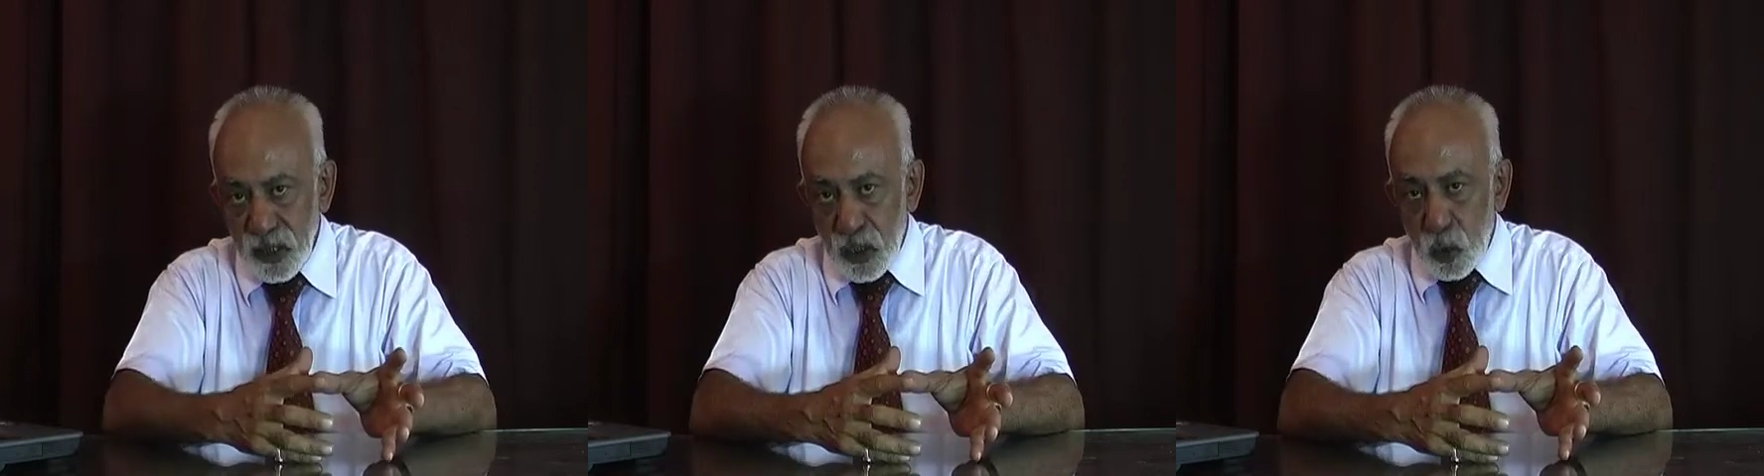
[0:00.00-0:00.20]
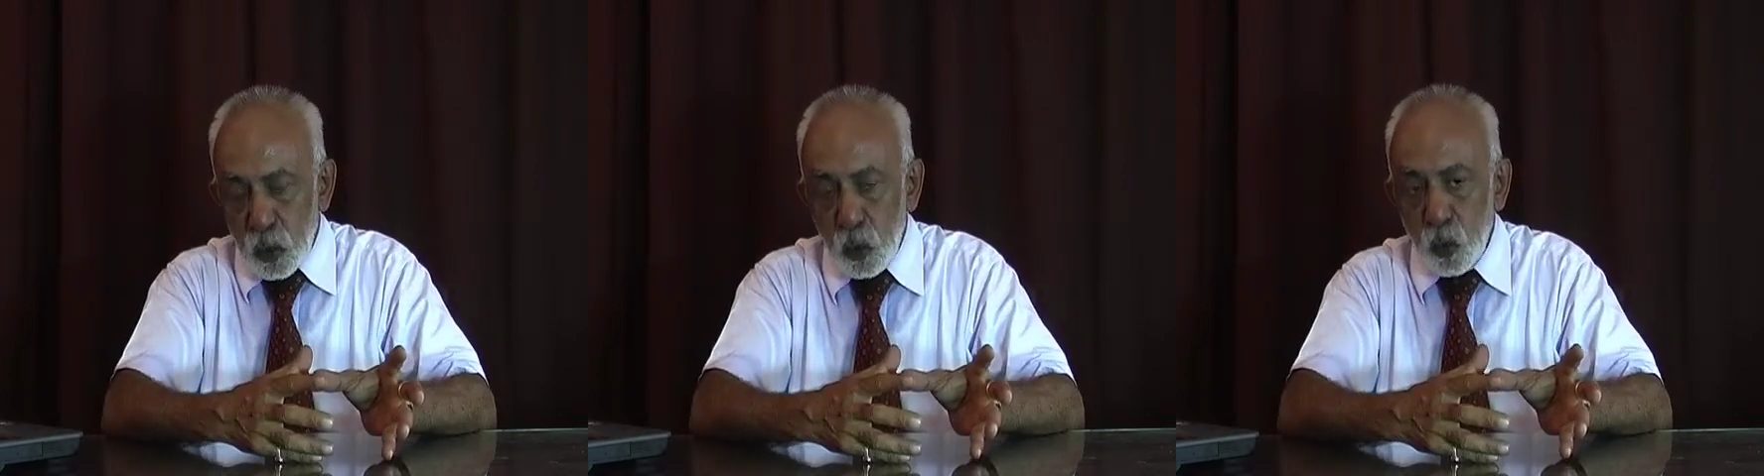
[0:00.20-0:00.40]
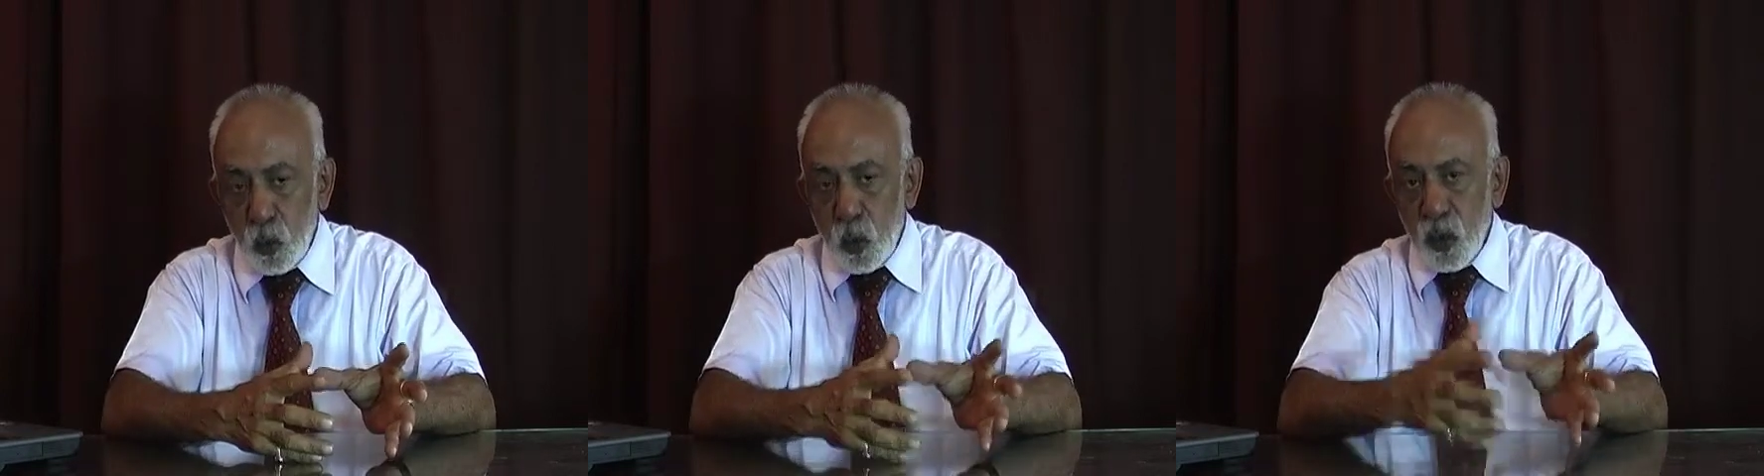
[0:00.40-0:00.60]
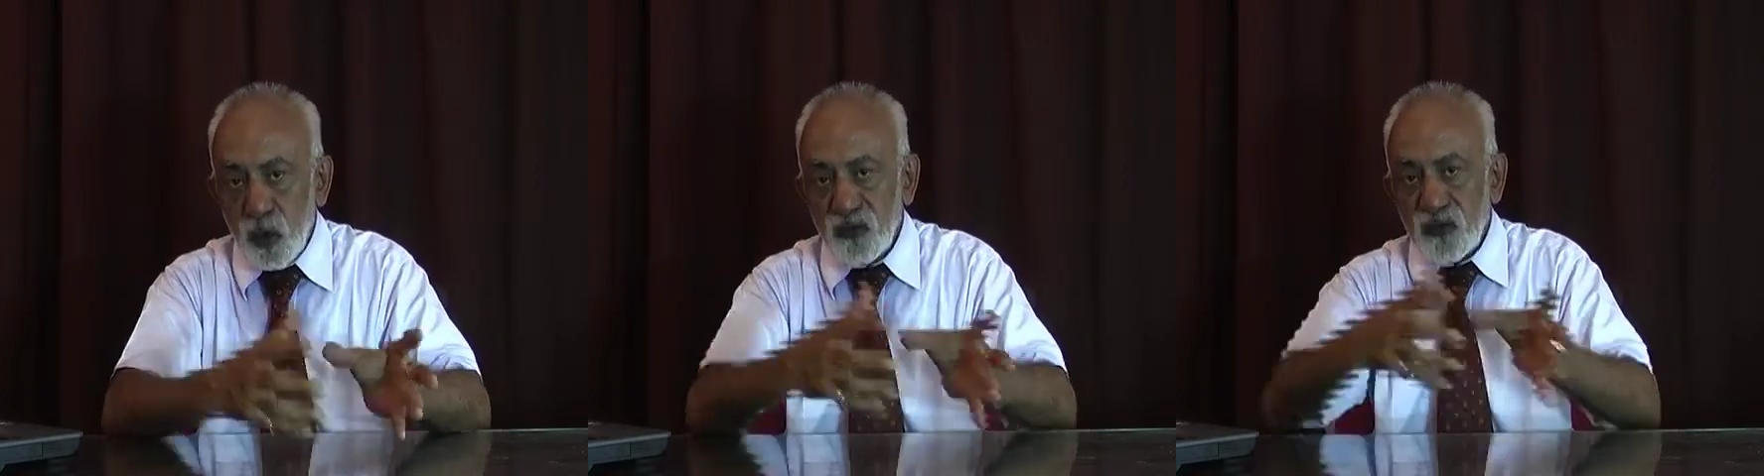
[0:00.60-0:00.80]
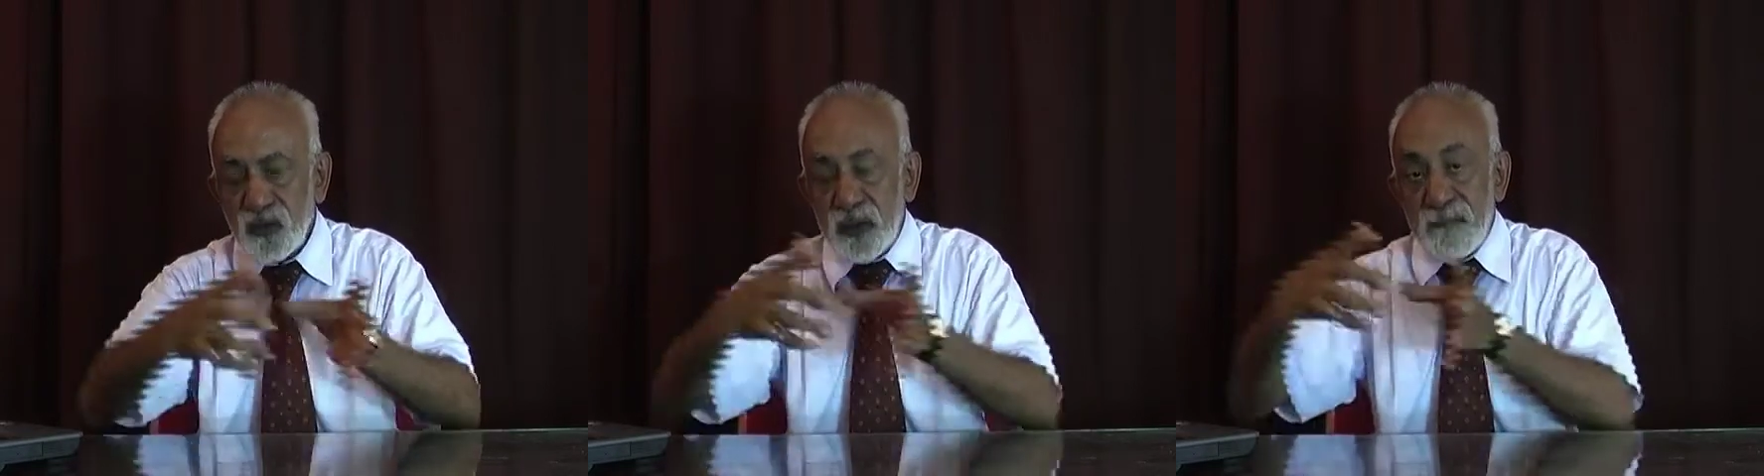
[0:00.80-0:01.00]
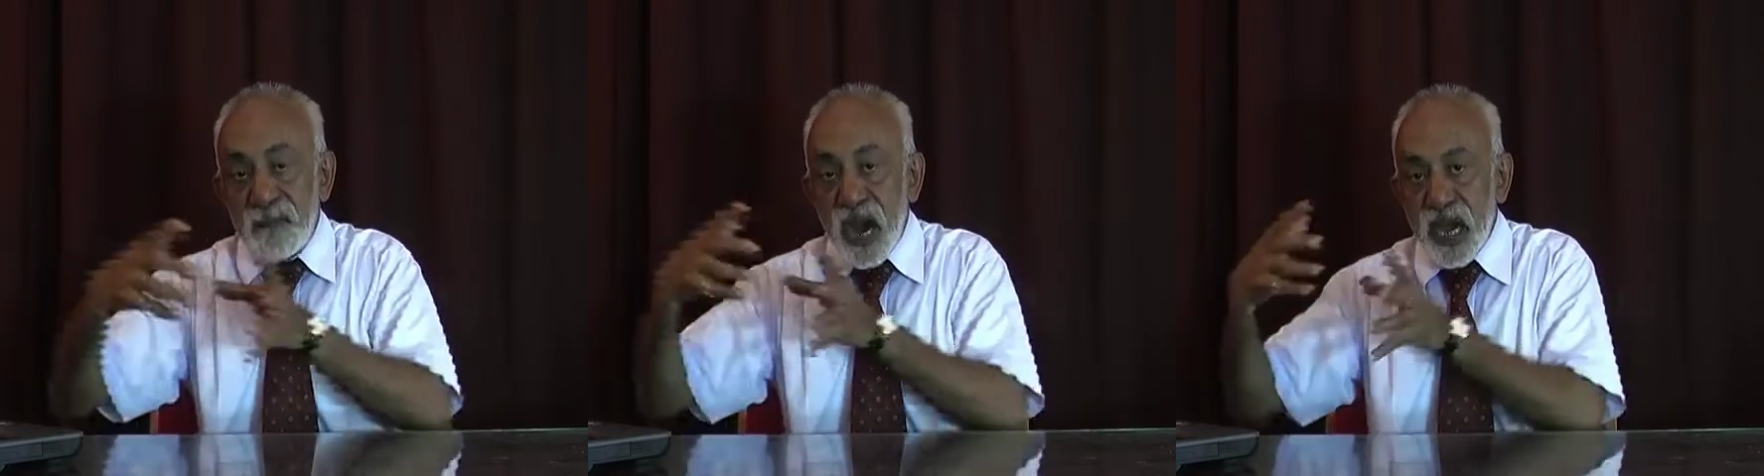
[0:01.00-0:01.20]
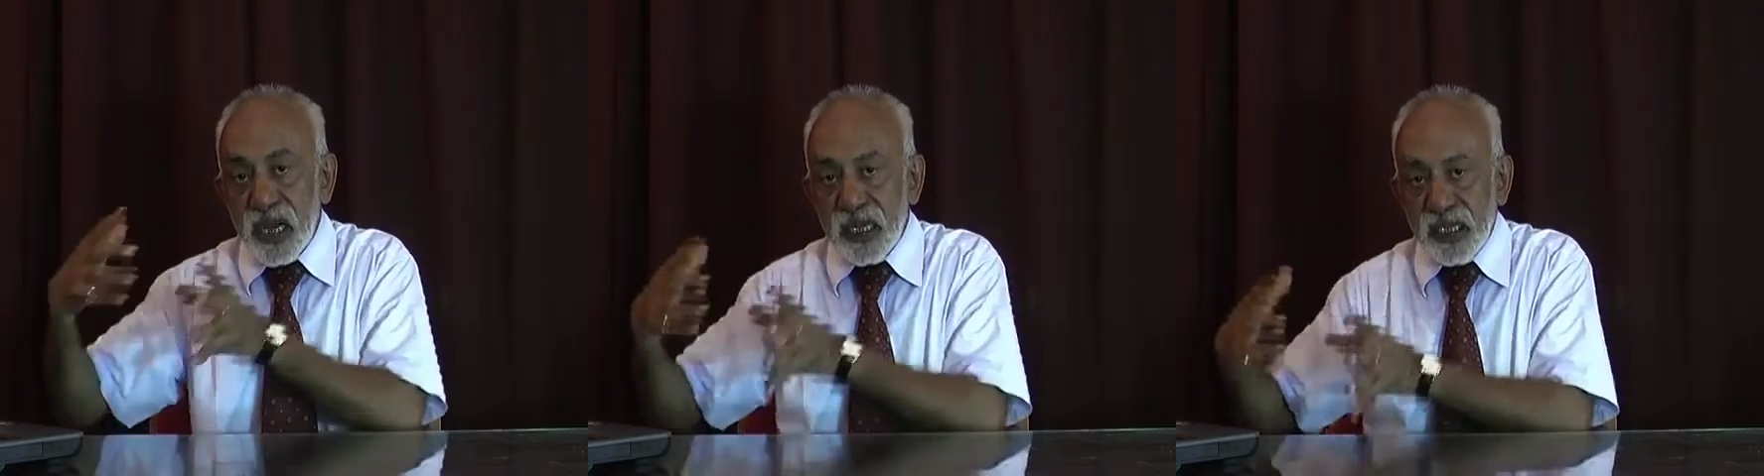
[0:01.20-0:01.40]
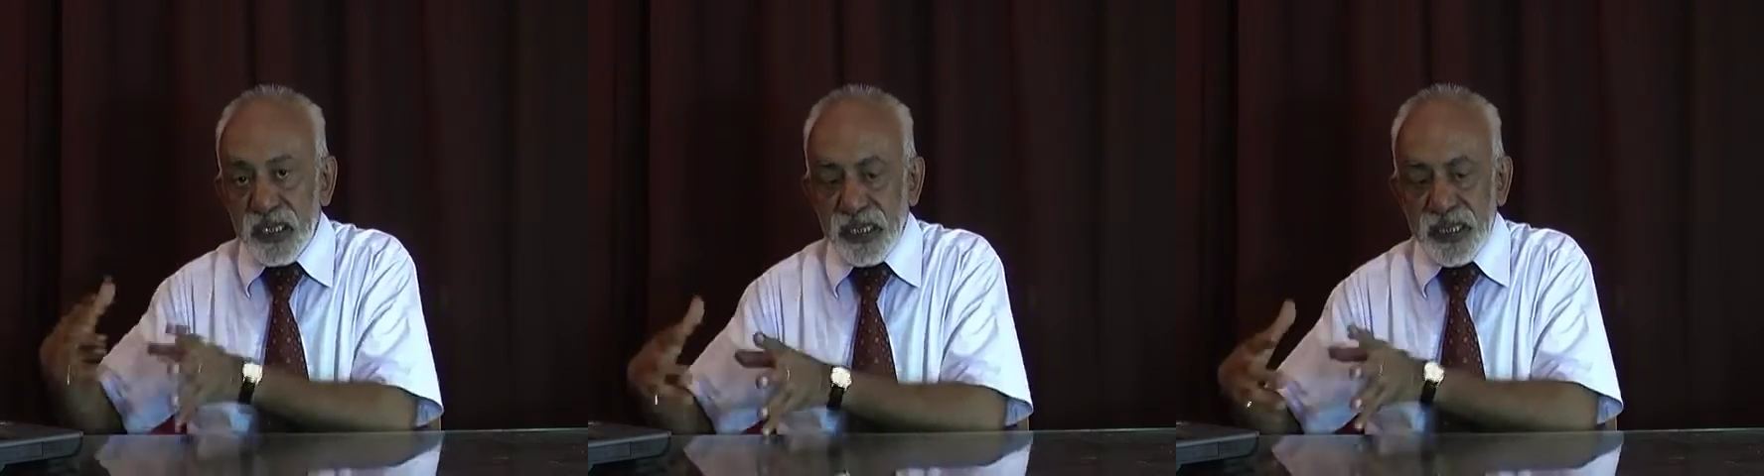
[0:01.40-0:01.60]
who was the
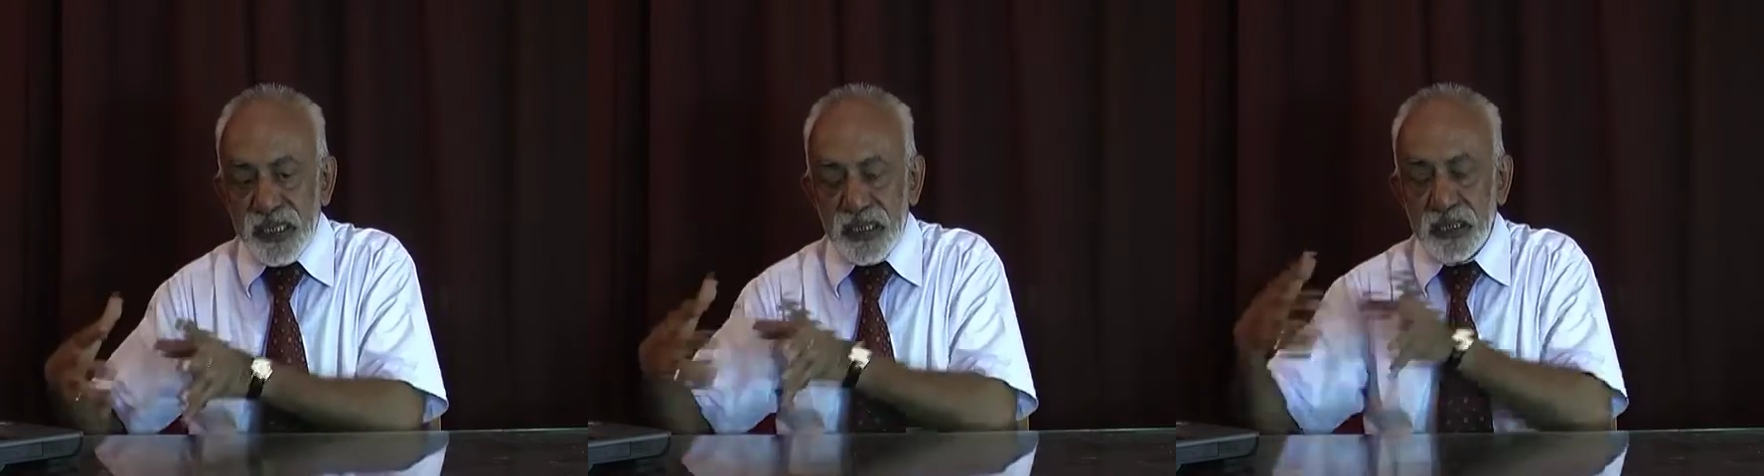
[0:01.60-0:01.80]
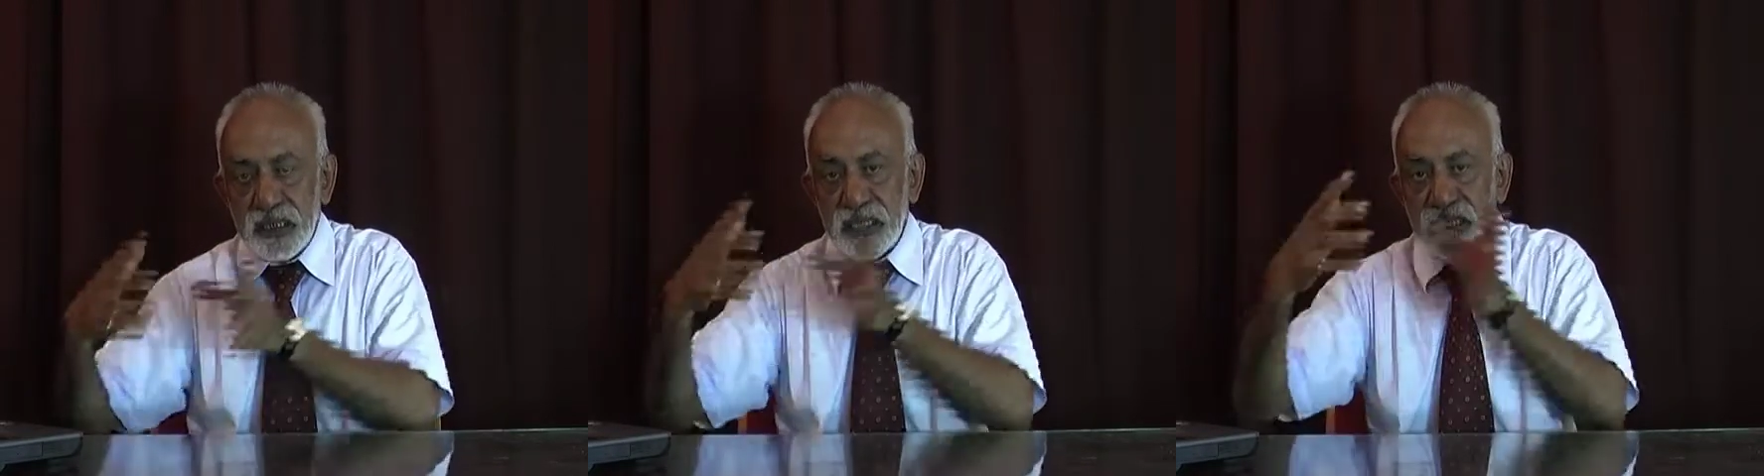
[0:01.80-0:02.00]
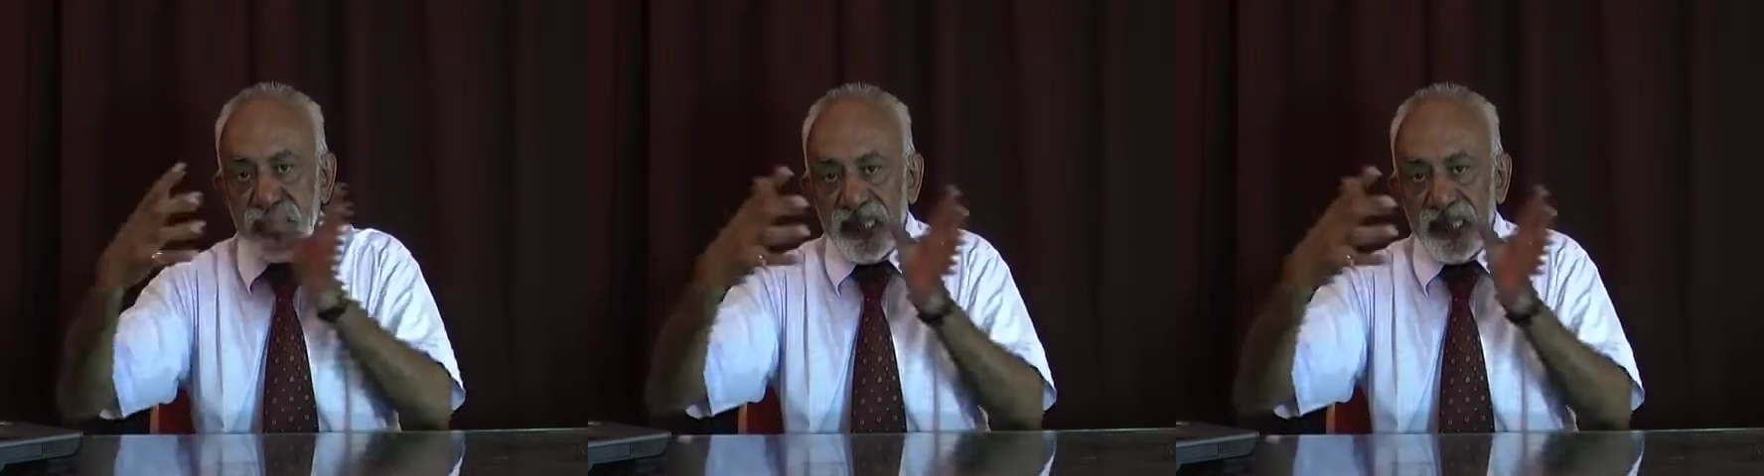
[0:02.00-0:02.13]
market leader